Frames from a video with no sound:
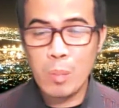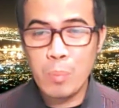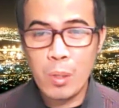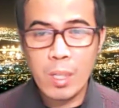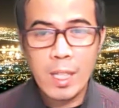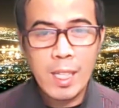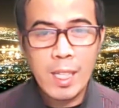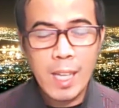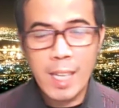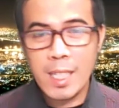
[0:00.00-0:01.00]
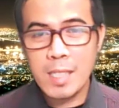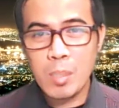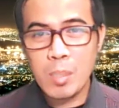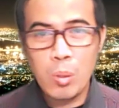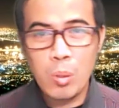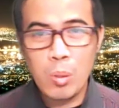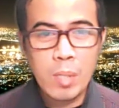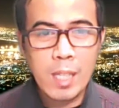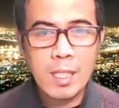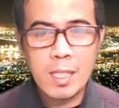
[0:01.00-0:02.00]
Paul ay nasa
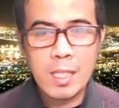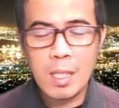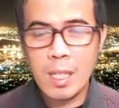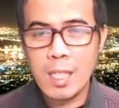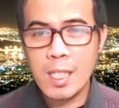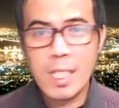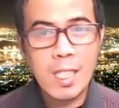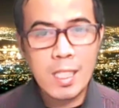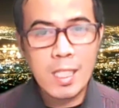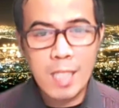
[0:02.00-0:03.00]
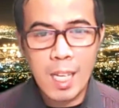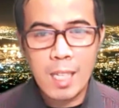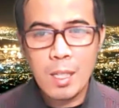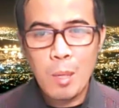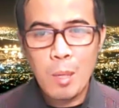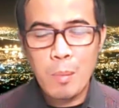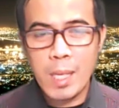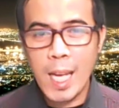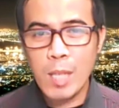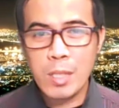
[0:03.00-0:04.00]
kulungan, na siya ay nag-iisa,
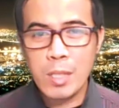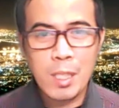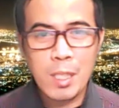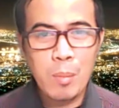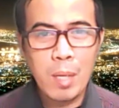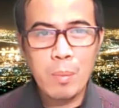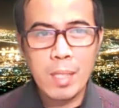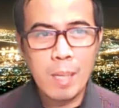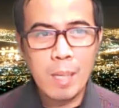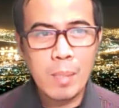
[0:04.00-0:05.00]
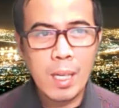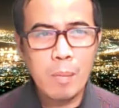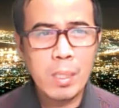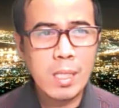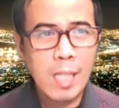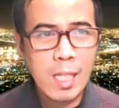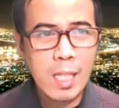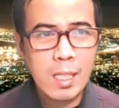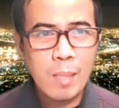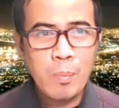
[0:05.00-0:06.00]
malayo sa kanyang mga minamahal, but
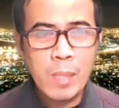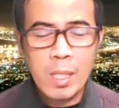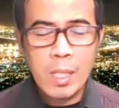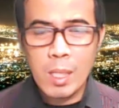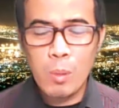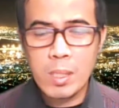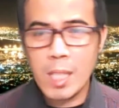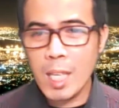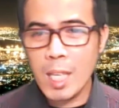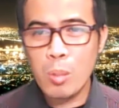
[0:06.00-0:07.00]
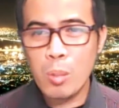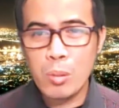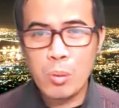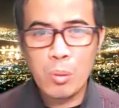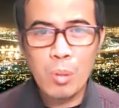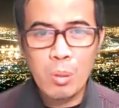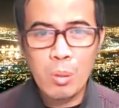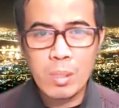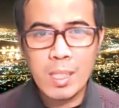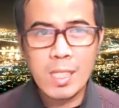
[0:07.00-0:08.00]
yet, he was able to
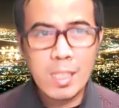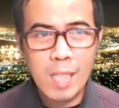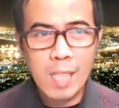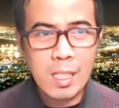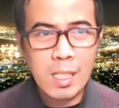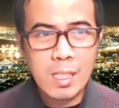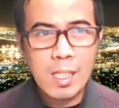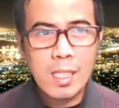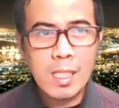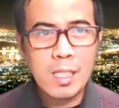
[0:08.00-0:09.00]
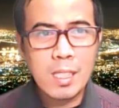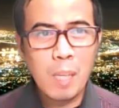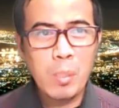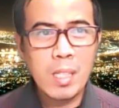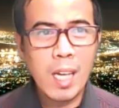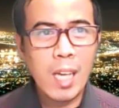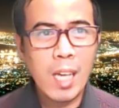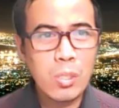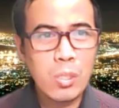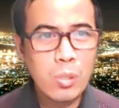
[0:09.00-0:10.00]
write these things. Sinasabi niya, "I
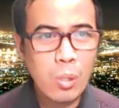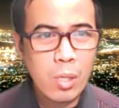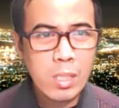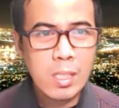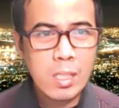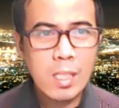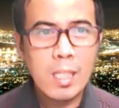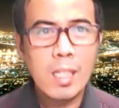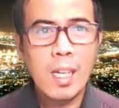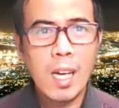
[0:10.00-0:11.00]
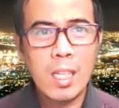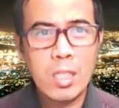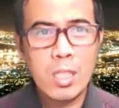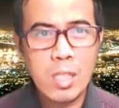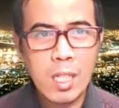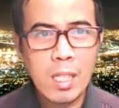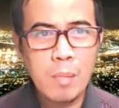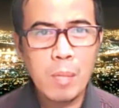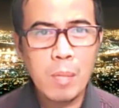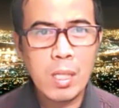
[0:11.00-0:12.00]
rejoice, I
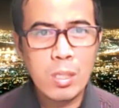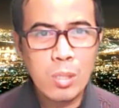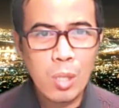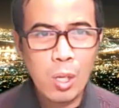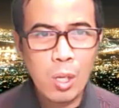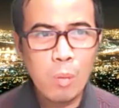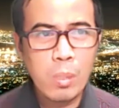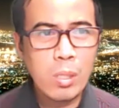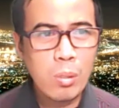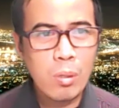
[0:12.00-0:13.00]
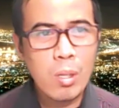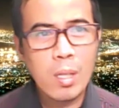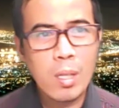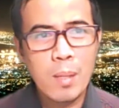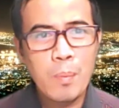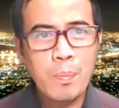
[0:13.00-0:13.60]
share my joy with you all."